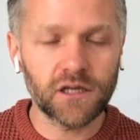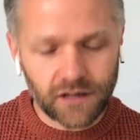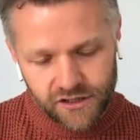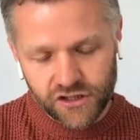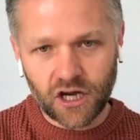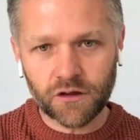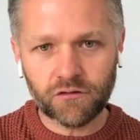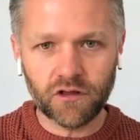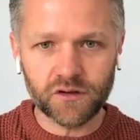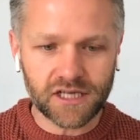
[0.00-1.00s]
let's just go through
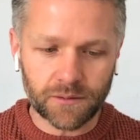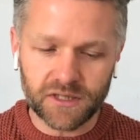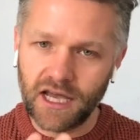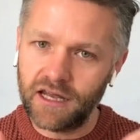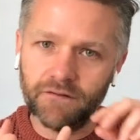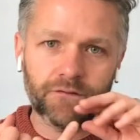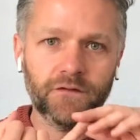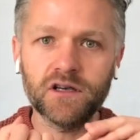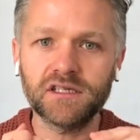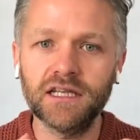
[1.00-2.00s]
those steps again.
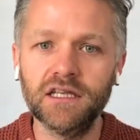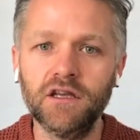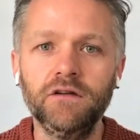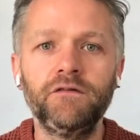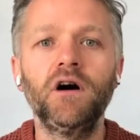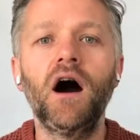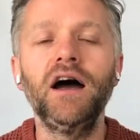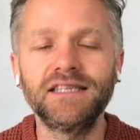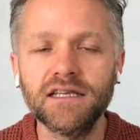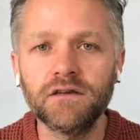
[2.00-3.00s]
Firstly, you've
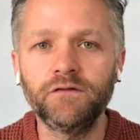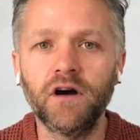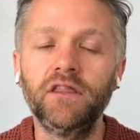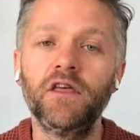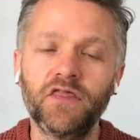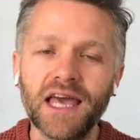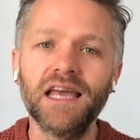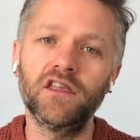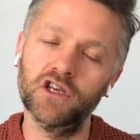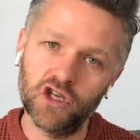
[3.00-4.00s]
identified the thing
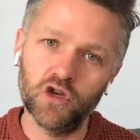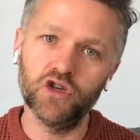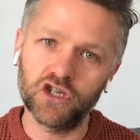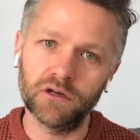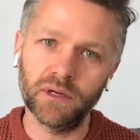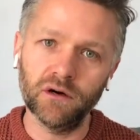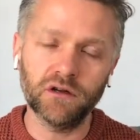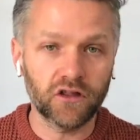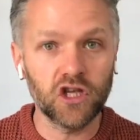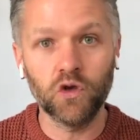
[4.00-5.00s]
that you should build
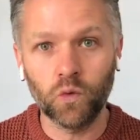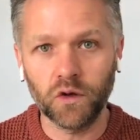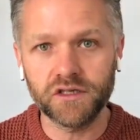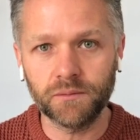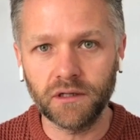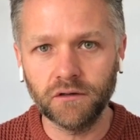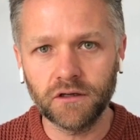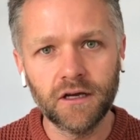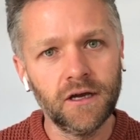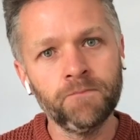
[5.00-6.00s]
and that you want to build.
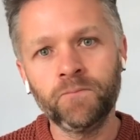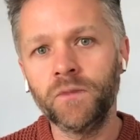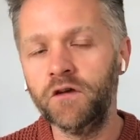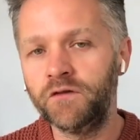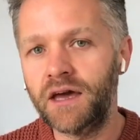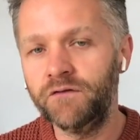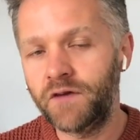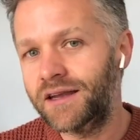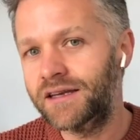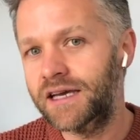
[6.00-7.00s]
You've then
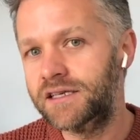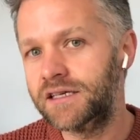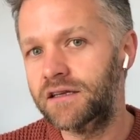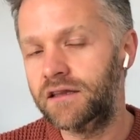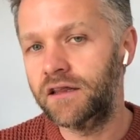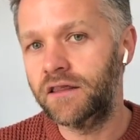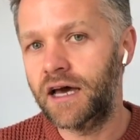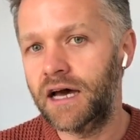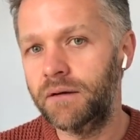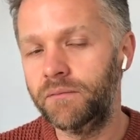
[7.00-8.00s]
validated
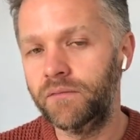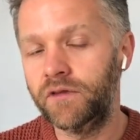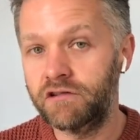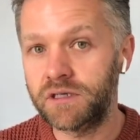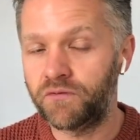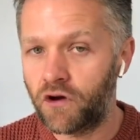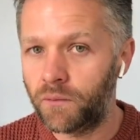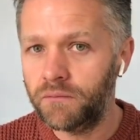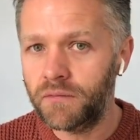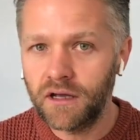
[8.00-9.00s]
that there is a
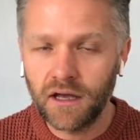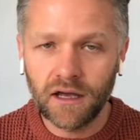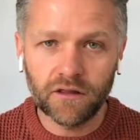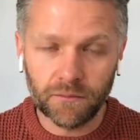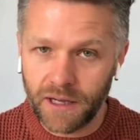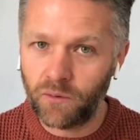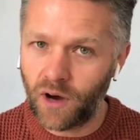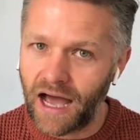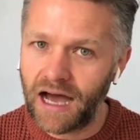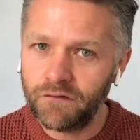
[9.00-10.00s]
problem that people
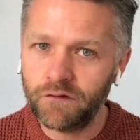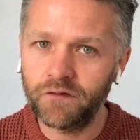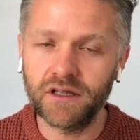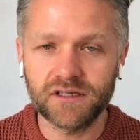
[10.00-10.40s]
have that's